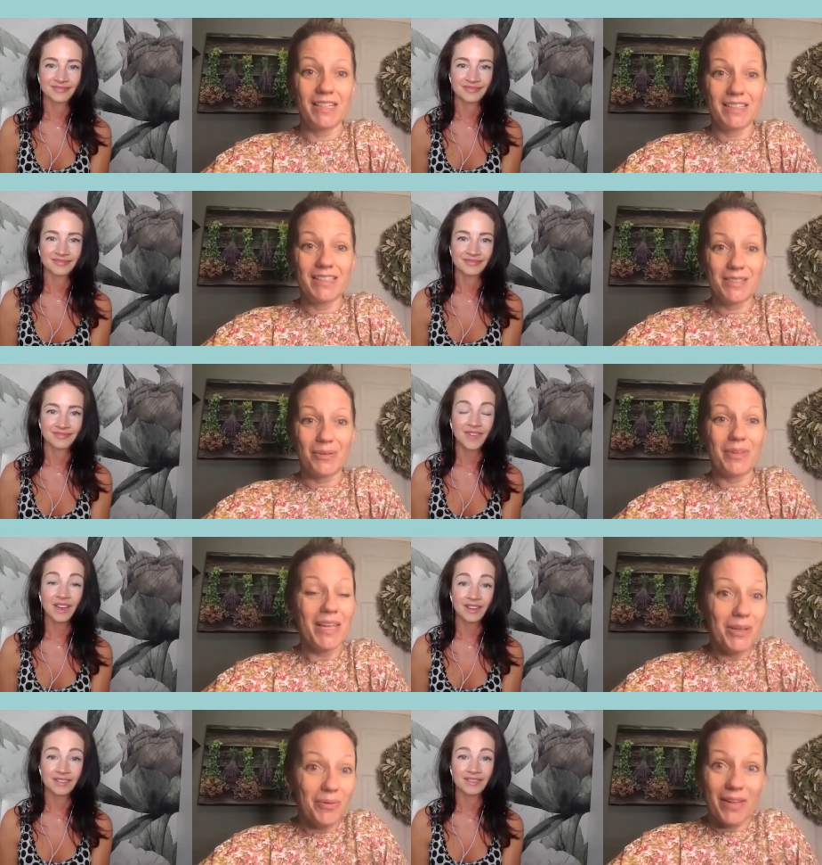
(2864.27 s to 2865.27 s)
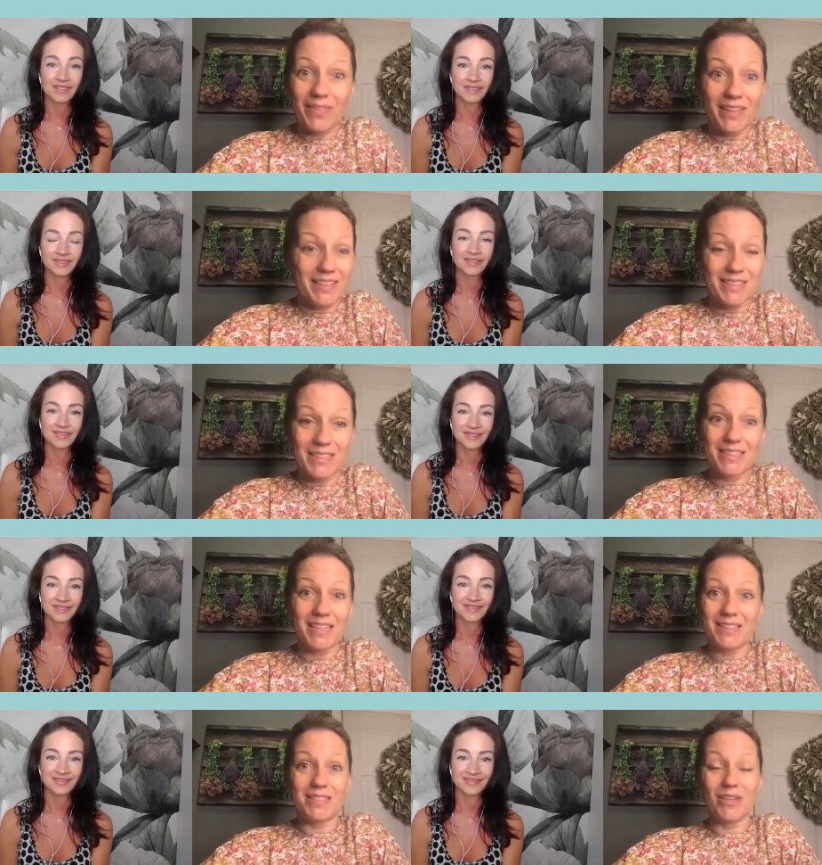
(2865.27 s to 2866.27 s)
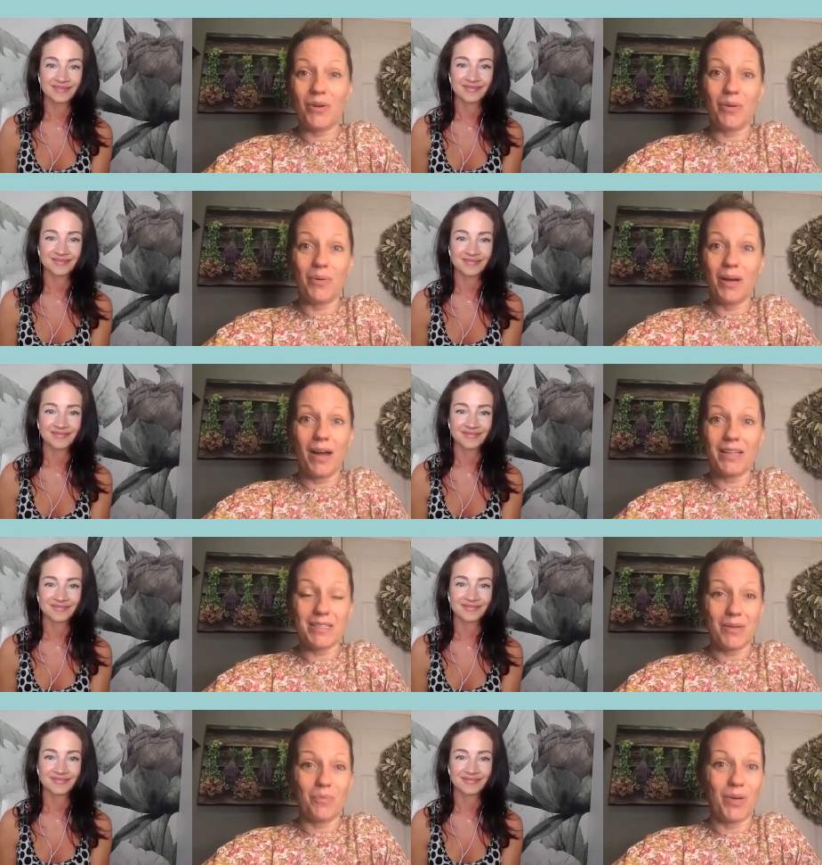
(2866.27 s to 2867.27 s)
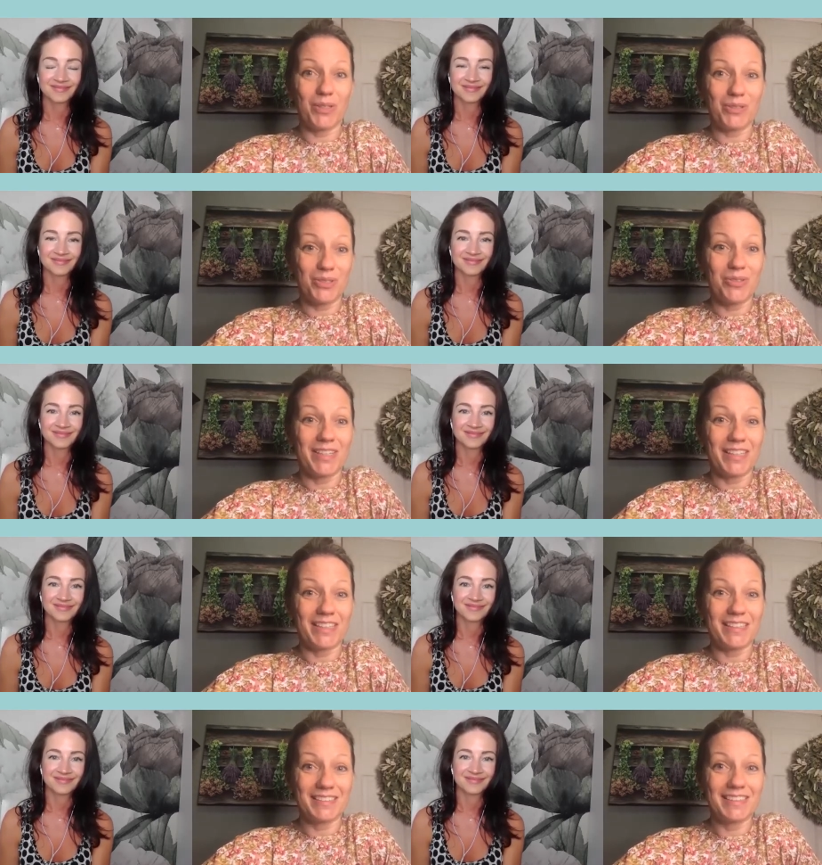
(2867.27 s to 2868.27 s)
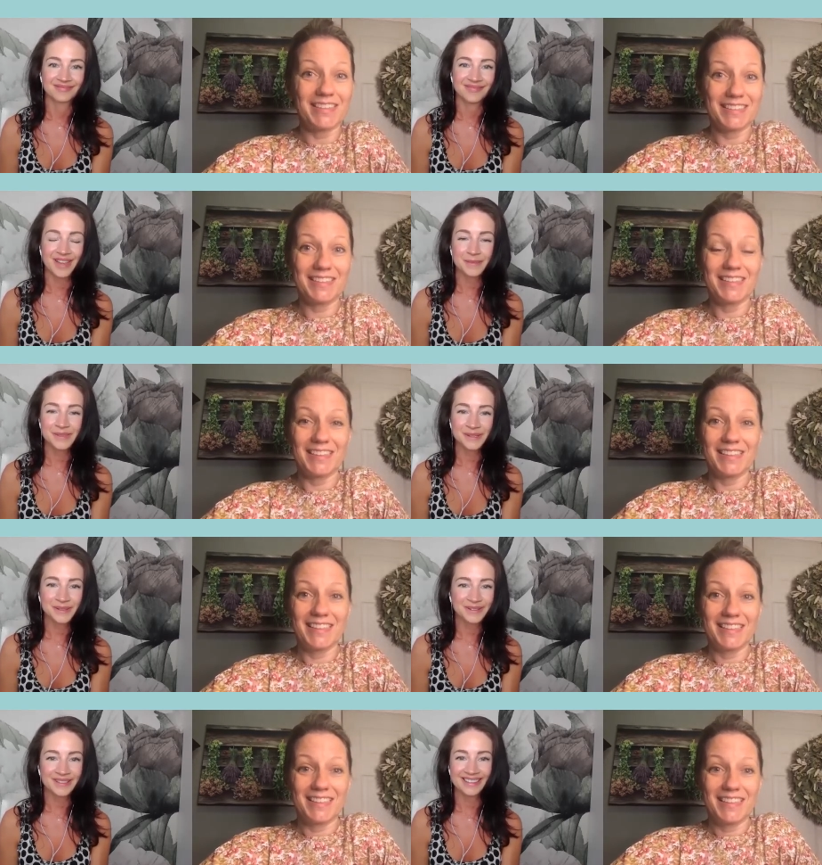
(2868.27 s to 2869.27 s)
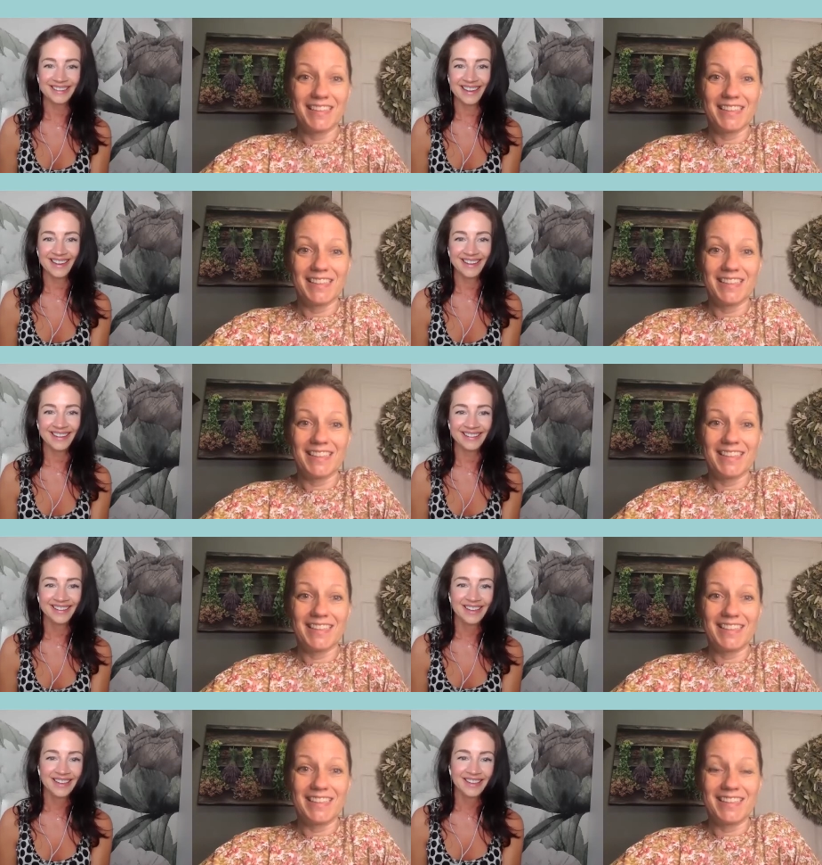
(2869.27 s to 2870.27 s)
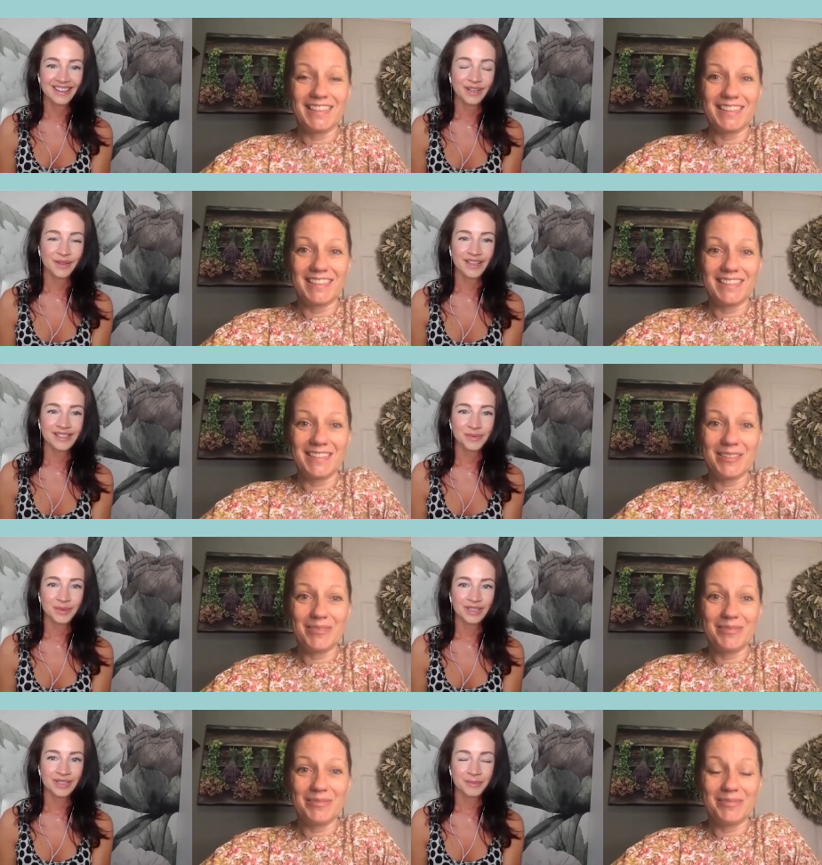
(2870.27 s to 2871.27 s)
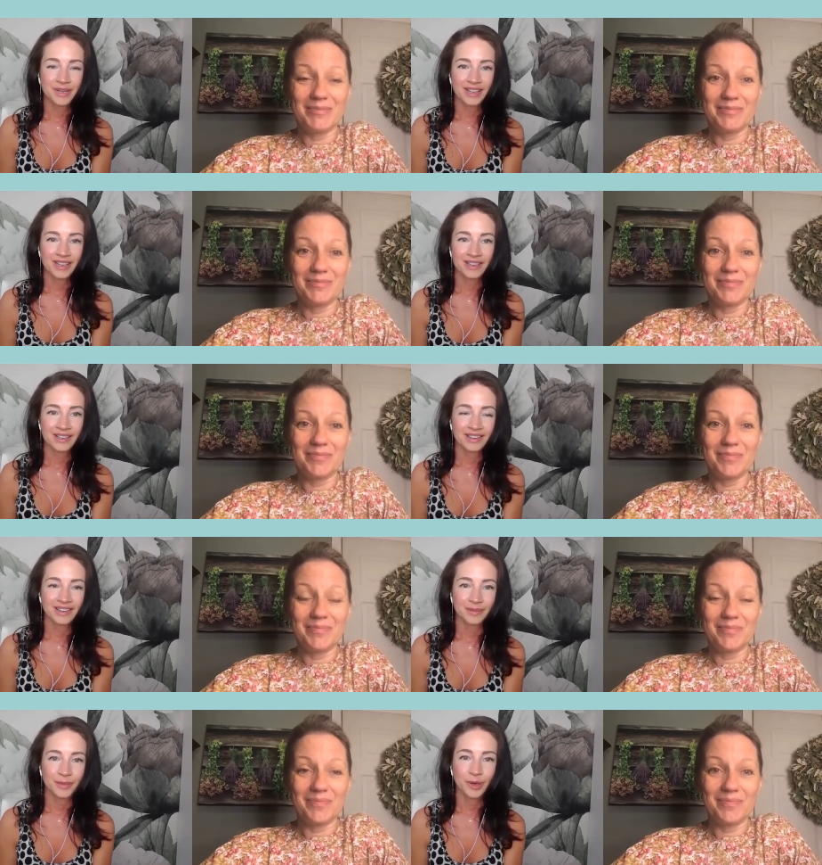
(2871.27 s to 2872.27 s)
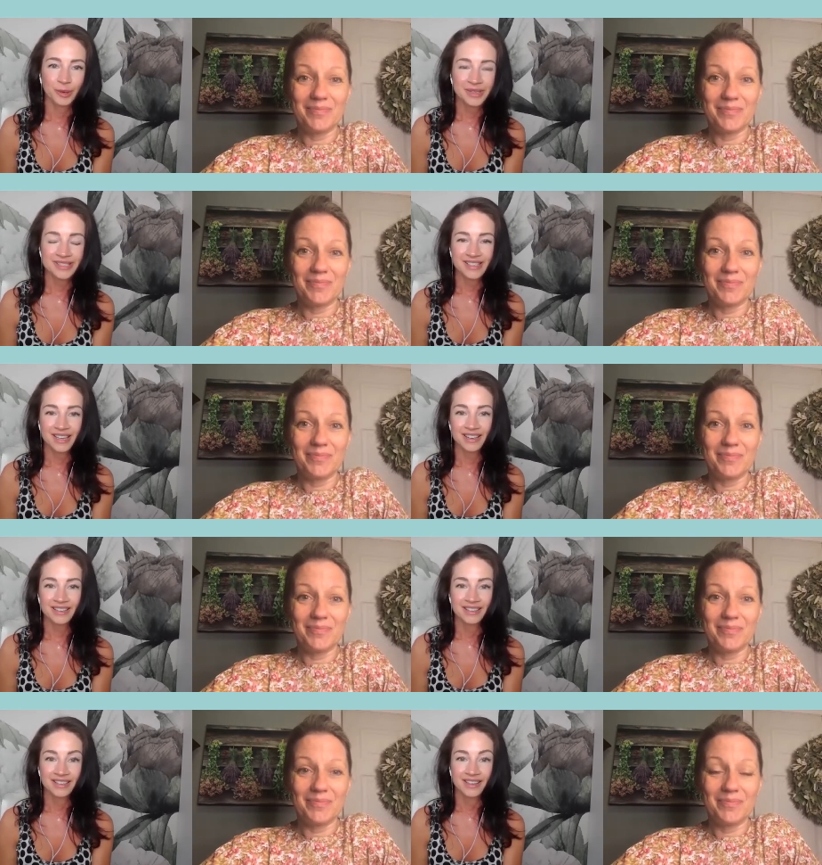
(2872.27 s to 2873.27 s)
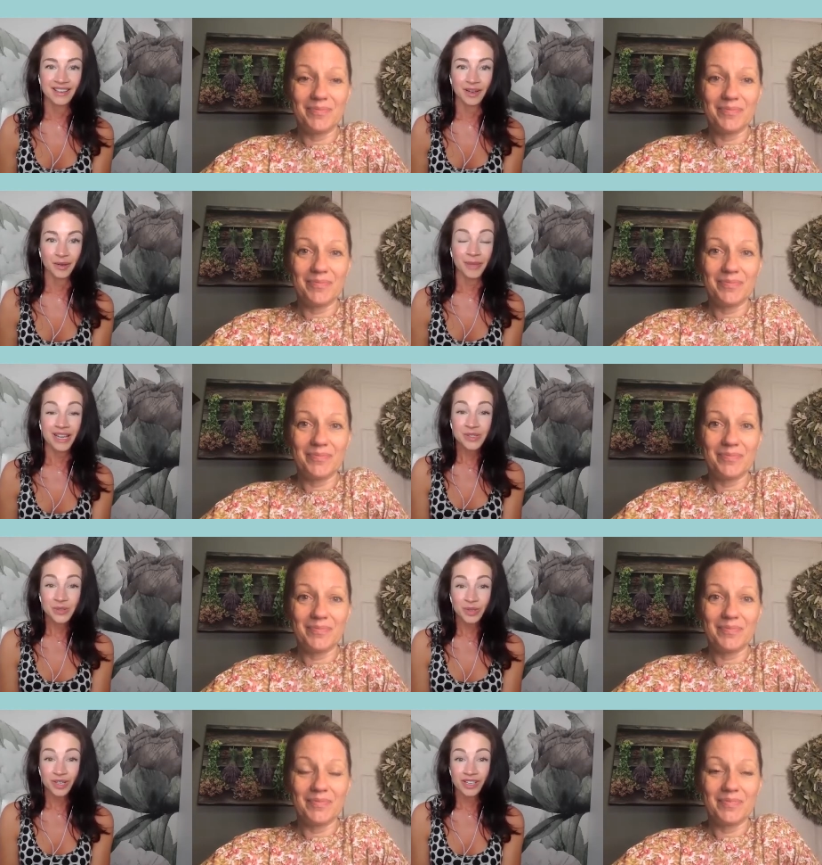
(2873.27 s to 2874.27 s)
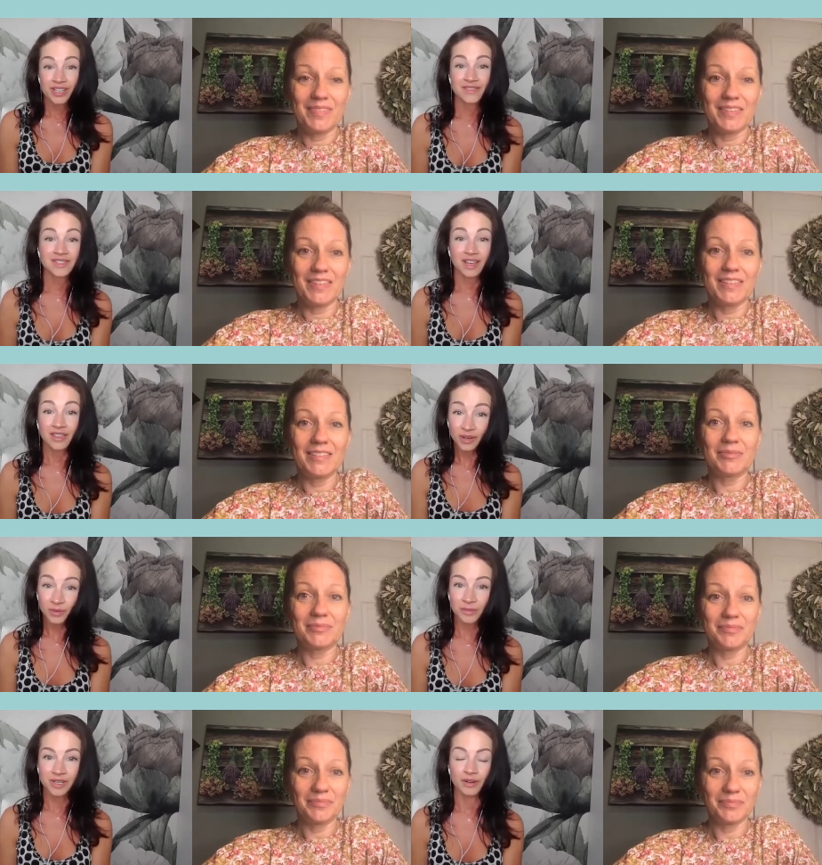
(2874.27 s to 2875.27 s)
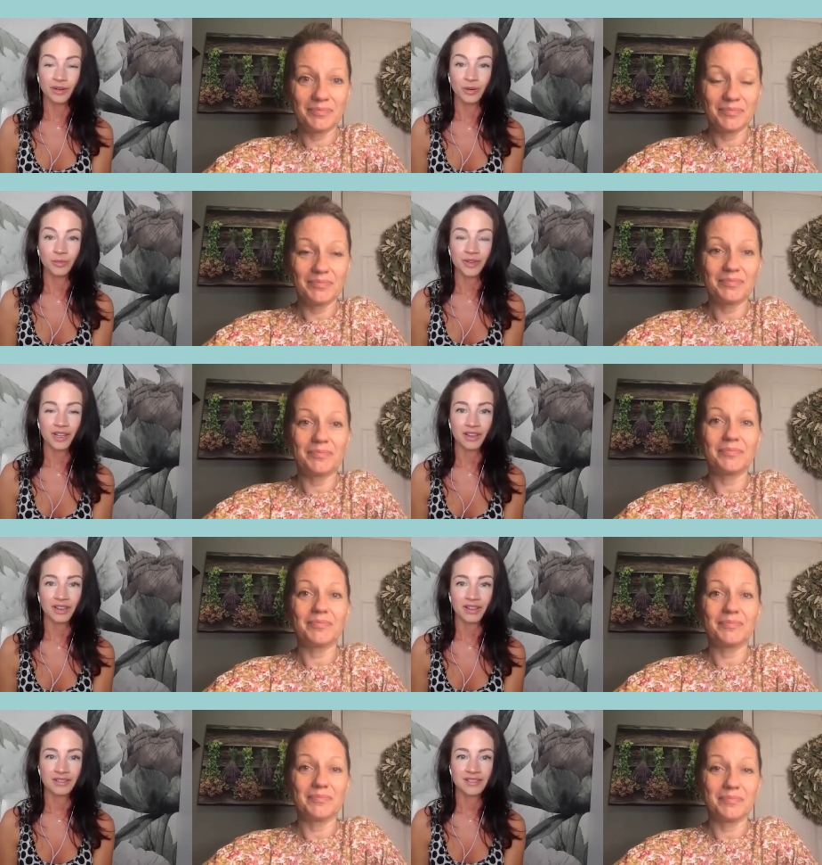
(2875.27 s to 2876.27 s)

Speaker 1: So thank you. I think it's, it's so awesome what you're doing. Absolutely. I,
Speaker 2: you know, that's really my um, hope, is that um, my story gives other women hope. And